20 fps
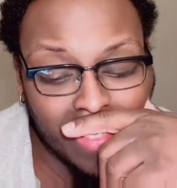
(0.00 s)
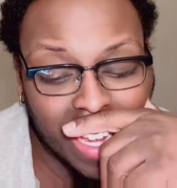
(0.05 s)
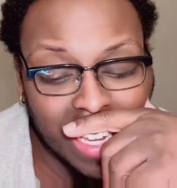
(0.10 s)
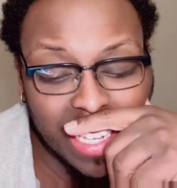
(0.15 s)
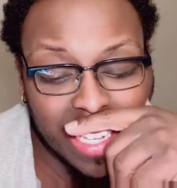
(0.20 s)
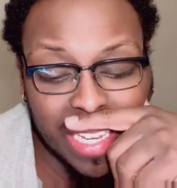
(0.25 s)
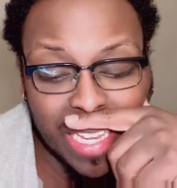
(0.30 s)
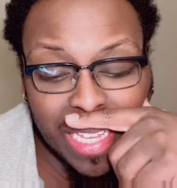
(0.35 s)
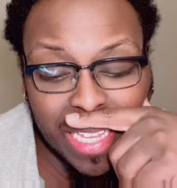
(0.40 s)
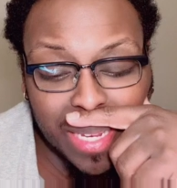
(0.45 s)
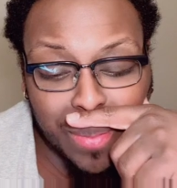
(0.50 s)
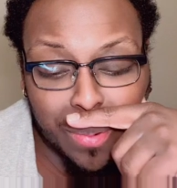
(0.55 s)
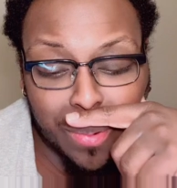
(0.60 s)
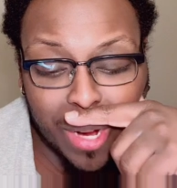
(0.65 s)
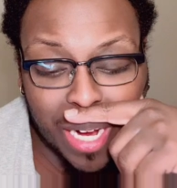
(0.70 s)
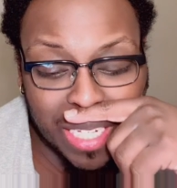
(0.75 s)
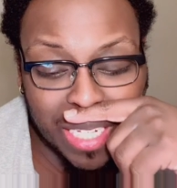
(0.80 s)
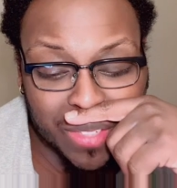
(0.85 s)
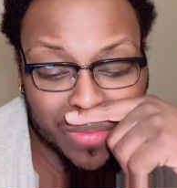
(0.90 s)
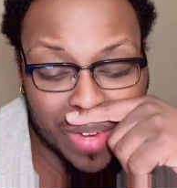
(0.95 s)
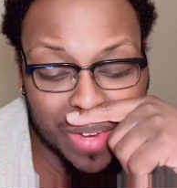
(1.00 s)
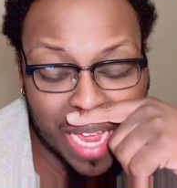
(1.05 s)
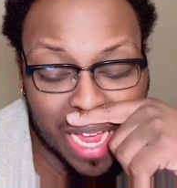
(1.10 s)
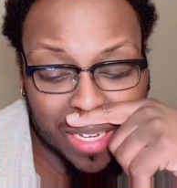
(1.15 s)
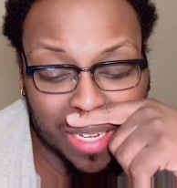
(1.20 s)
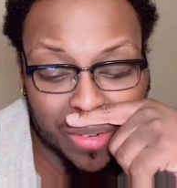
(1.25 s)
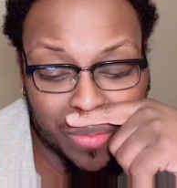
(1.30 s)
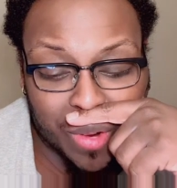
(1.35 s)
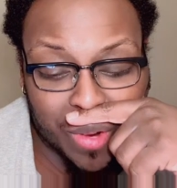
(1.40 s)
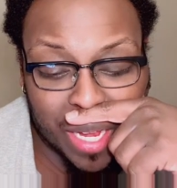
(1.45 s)
with Kelly Price for
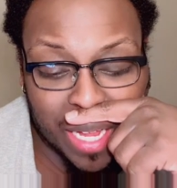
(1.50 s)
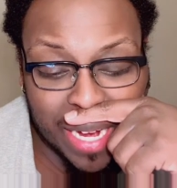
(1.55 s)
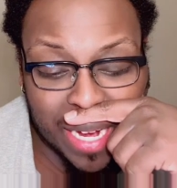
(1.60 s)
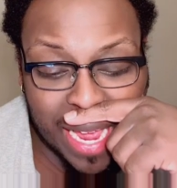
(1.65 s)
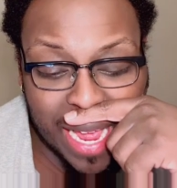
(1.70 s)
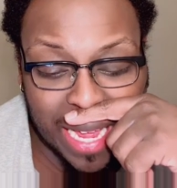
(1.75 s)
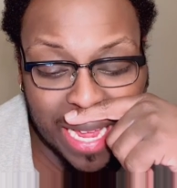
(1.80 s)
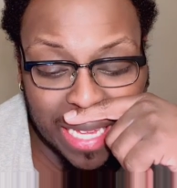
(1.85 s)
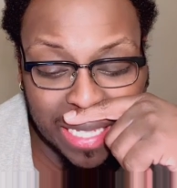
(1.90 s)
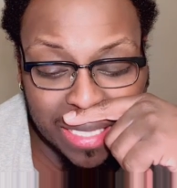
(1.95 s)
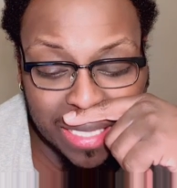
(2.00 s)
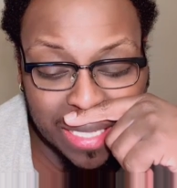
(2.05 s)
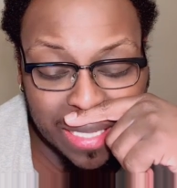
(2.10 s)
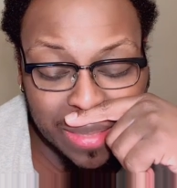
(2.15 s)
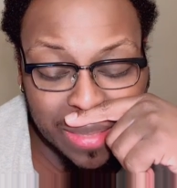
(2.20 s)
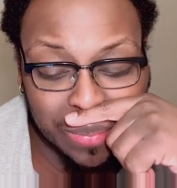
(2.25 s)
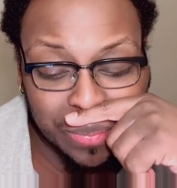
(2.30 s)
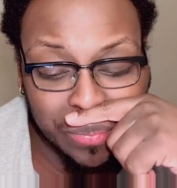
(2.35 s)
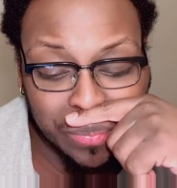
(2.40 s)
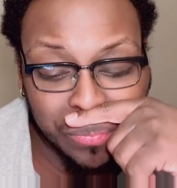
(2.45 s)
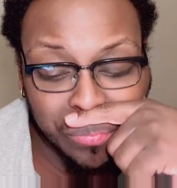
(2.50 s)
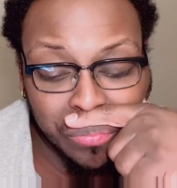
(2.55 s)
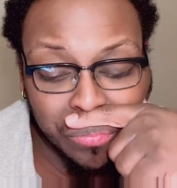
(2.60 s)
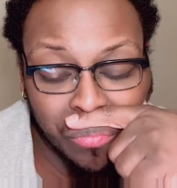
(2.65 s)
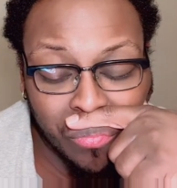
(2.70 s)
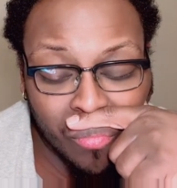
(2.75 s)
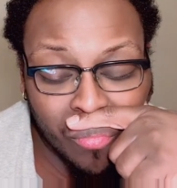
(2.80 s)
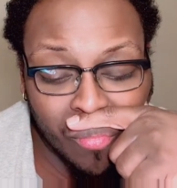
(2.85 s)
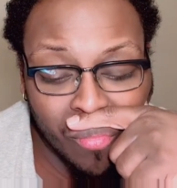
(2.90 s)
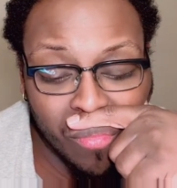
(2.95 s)
y'all, LaRon Isley.
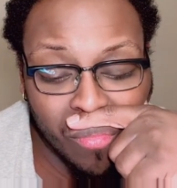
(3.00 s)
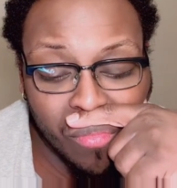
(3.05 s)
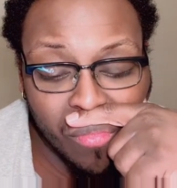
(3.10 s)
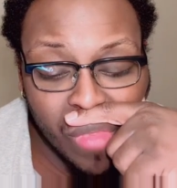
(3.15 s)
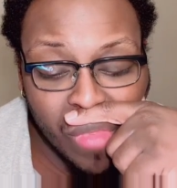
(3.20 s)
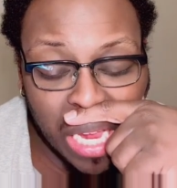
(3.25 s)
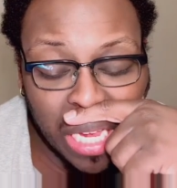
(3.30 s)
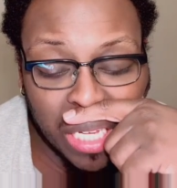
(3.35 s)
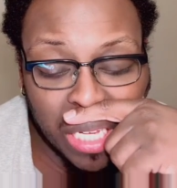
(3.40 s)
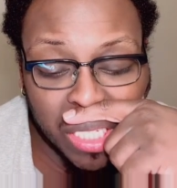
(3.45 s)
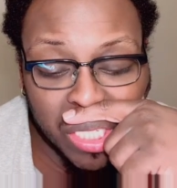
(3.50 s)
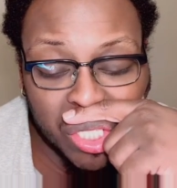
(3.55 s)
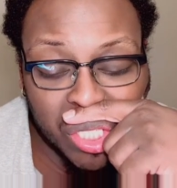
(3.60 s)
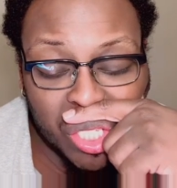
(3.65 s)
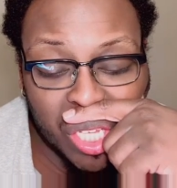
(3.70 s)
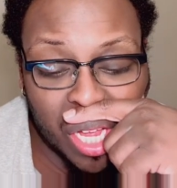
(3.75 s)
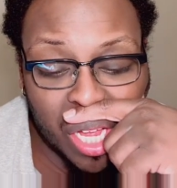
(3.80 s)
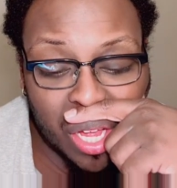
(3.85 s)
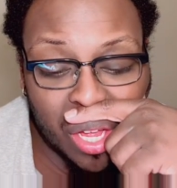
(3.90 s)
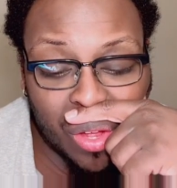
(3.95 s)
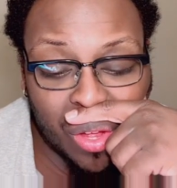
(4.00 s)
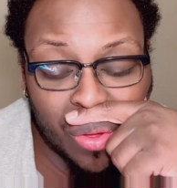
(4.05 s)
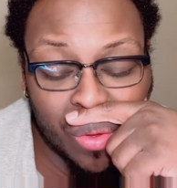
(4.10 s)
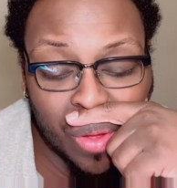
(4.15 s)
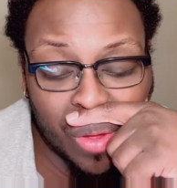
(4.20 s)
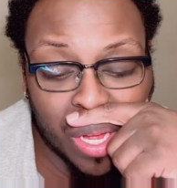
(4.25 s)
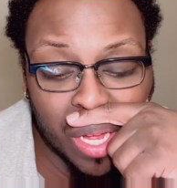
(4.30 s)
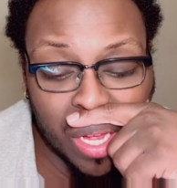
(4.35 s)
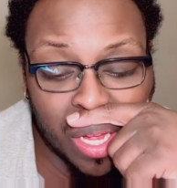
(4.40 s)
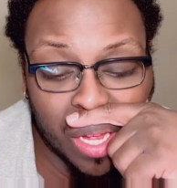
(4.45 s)

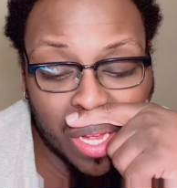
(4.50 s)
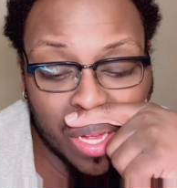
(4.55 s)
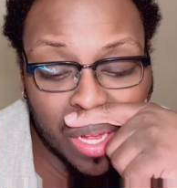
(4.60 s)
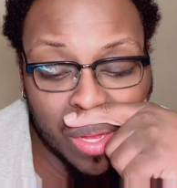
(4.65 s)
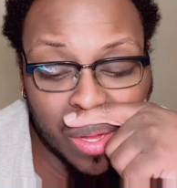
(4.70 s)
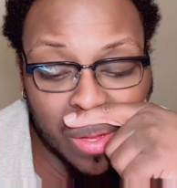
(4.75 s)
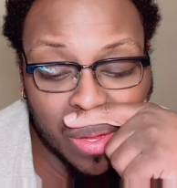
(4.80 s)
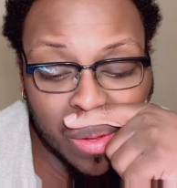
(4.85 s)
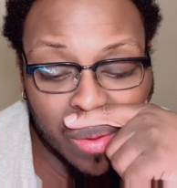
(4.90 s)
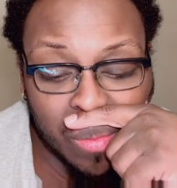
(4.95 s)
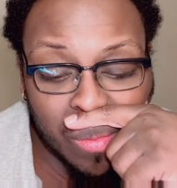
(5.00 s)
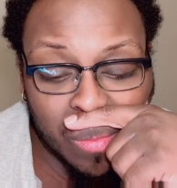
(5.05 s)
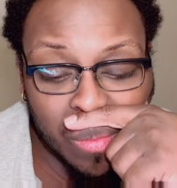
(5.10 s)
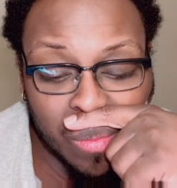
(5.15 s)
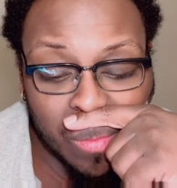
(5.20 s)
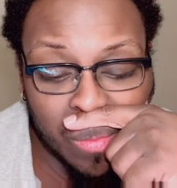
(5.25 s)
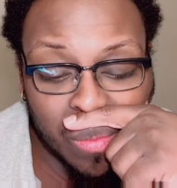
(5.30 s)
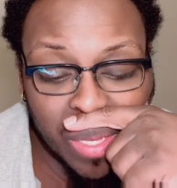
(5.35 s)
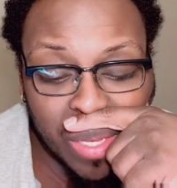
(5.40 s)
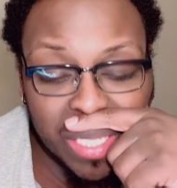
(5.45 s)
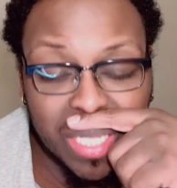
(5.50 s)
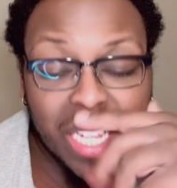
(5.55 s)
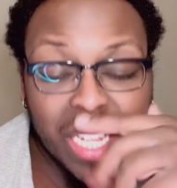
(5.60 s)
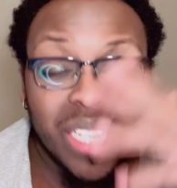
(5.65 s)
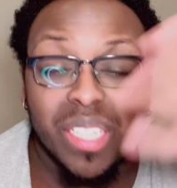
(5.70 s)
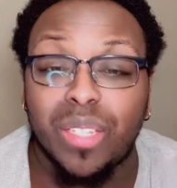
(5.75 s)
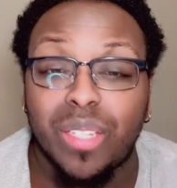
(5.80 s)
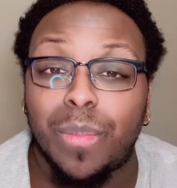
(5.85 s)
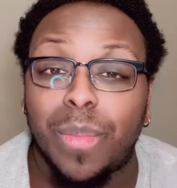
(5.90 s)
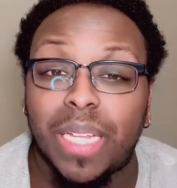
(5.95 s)
So, let's
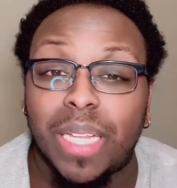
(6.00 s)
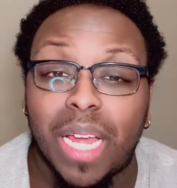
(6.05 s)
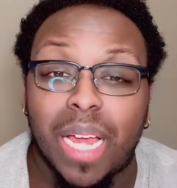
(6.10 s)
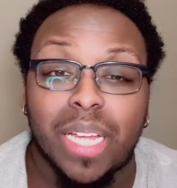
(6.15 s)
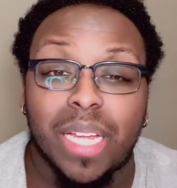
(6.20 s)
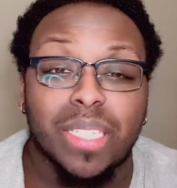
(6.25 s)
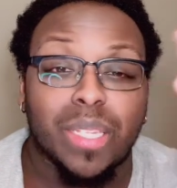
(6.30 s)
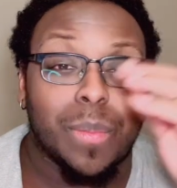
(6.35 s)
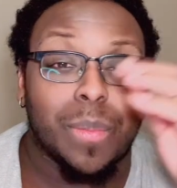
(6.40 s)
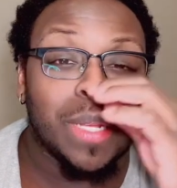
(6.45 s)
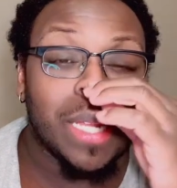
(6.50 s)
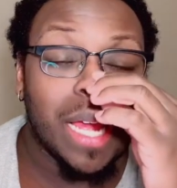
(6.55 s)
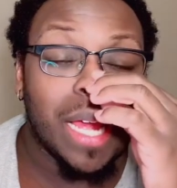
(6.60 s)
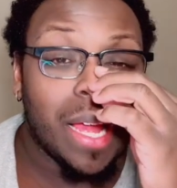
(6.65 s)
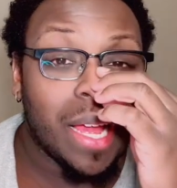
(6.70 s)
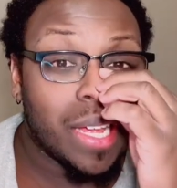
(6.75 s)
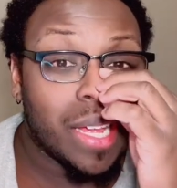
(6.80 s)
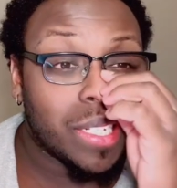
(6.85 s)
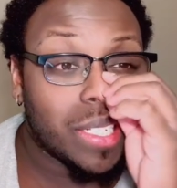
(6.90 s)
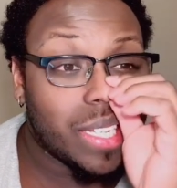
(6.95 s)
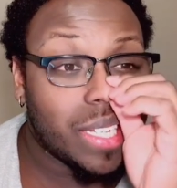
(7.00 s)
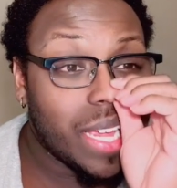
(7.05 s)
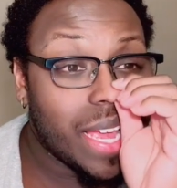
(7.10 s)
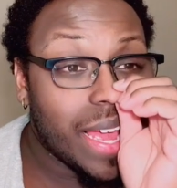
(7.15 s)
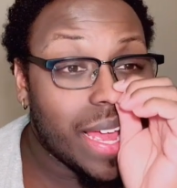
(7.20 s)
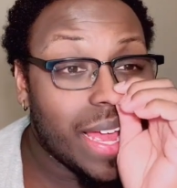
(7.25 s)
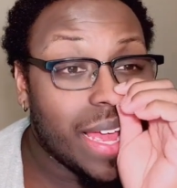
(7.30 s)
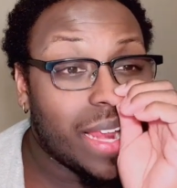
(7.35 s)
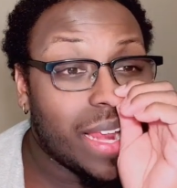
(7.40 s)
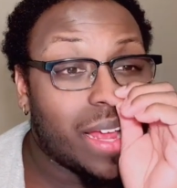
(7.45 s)
cut to Milan. So Milan, she
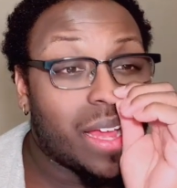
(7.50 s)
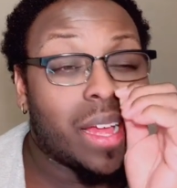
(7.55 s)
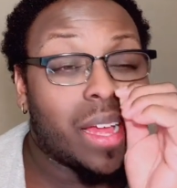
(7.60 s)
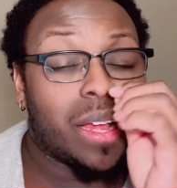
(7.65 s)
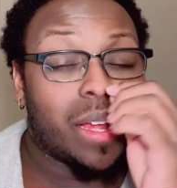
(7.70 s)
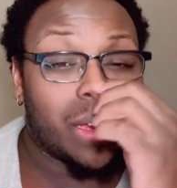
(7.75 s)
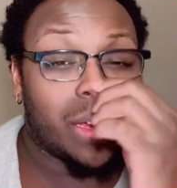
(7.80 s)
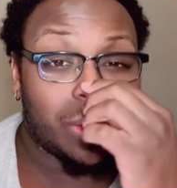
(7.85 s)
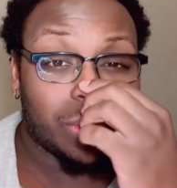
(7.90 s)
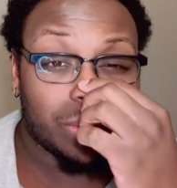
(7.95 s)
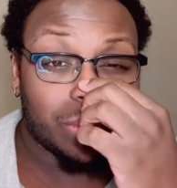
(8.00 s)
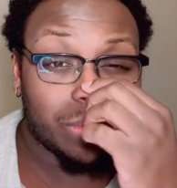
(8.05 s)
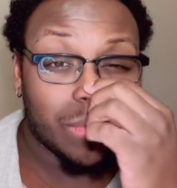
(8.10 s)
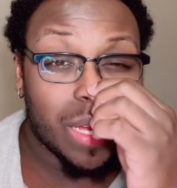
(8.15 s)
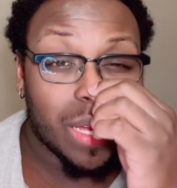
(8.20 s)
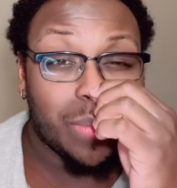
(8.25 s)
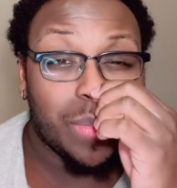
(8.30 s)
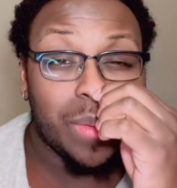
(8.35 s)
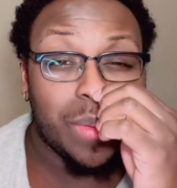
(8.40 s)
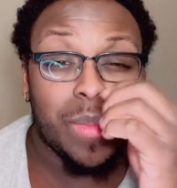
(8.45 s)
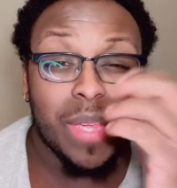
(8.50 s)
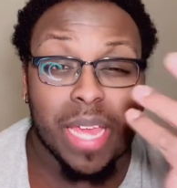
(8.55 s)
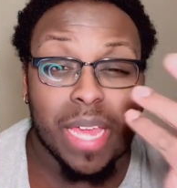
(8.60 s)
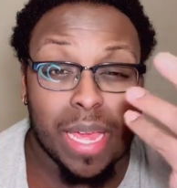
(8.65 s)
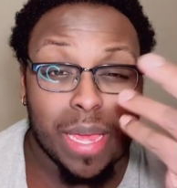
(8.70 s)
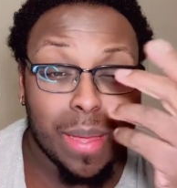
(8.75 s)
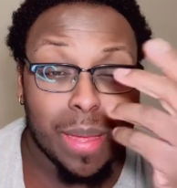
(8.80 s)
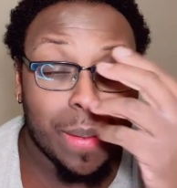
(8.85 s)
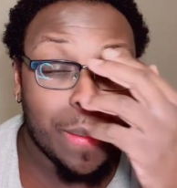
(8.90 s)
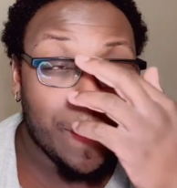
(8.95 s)
had a
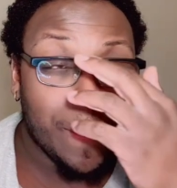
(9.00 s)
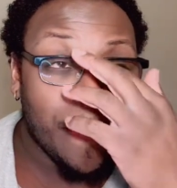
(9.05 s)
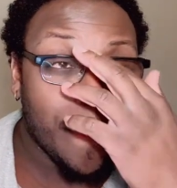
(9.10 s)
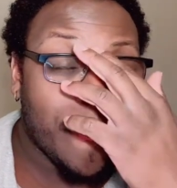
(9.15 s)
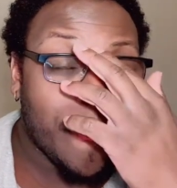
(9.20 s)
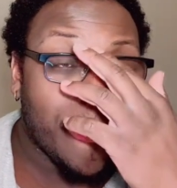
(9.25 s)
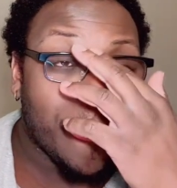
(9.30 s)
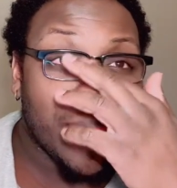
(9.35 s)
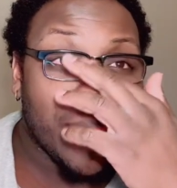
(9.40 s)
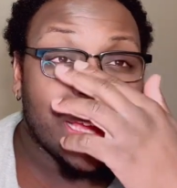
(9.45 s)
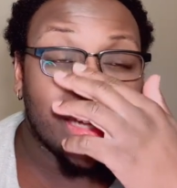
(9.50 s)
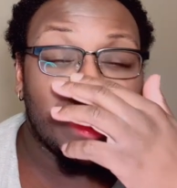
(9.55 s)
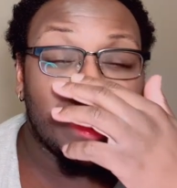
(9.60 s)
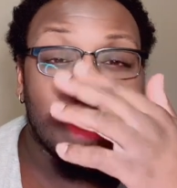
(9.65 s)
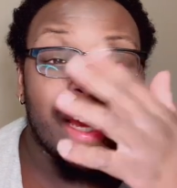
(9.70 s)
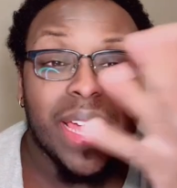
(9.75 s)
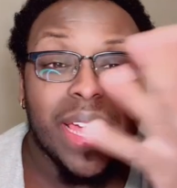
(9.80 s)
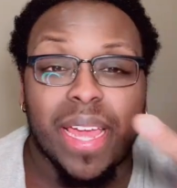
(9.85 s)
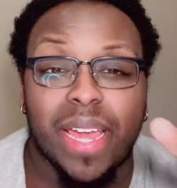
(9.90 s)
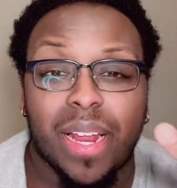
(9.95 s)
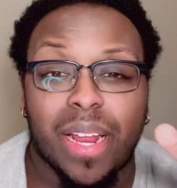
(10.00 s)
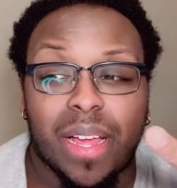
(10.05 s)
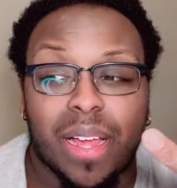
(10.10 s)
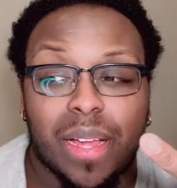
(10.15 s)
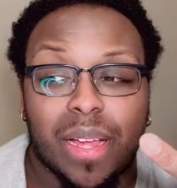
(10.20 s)
BBL, and she had